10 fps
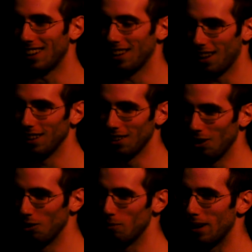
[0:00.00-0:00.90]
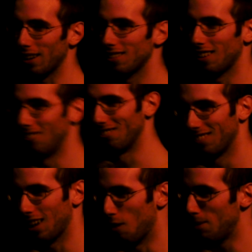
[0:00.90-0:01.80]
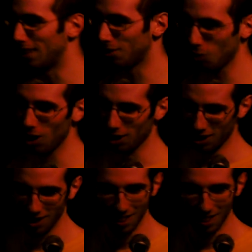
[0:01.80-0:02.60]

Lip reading: to unload a bit, because I'm a bit drunk.